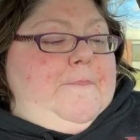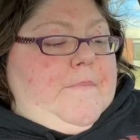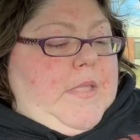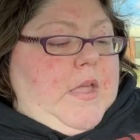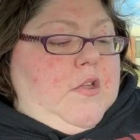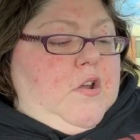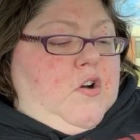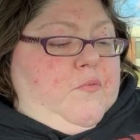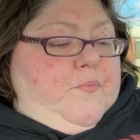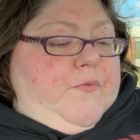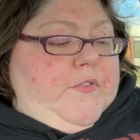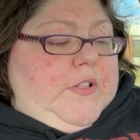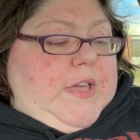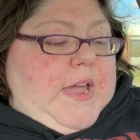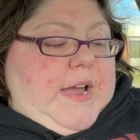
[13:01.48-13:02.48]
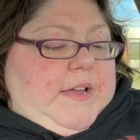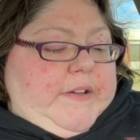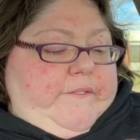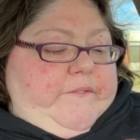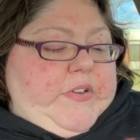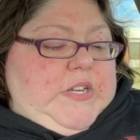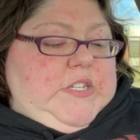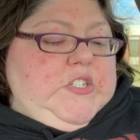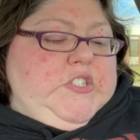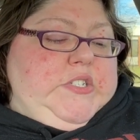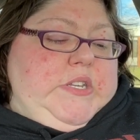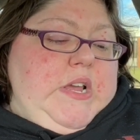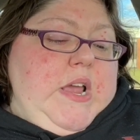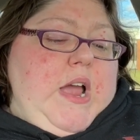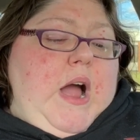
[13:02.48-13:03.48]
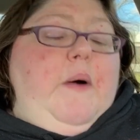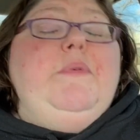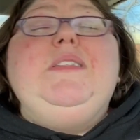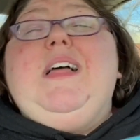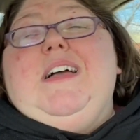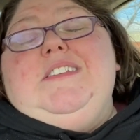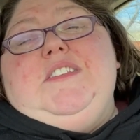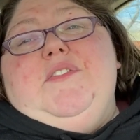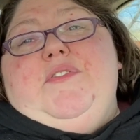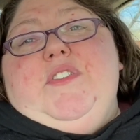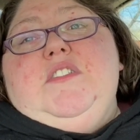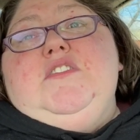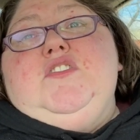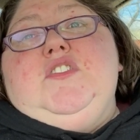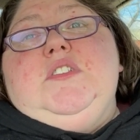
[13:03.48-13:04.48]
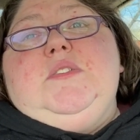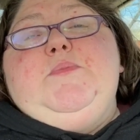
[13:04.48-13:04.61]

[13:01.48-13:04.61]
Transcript: and hopefully I can finish, I would like to finish this